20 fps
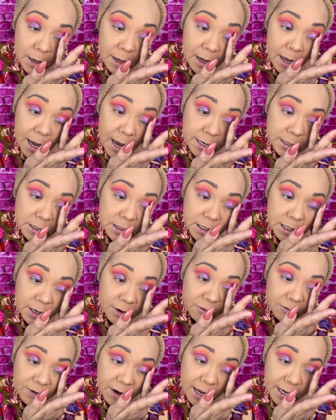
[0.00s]
I just took a
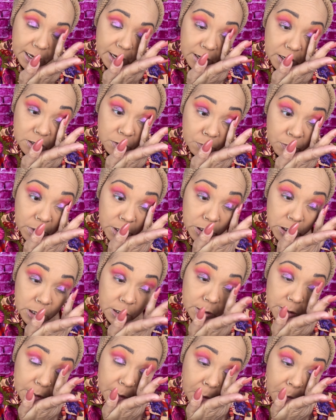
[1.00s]
flat edge brush,
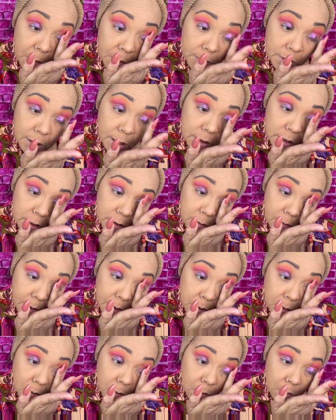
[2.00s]
so nothing
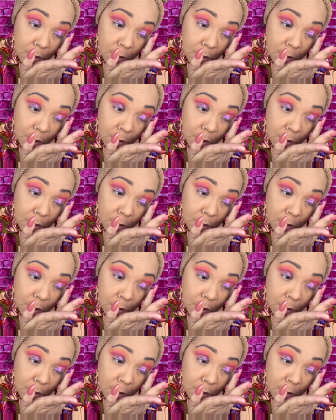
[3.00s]
special.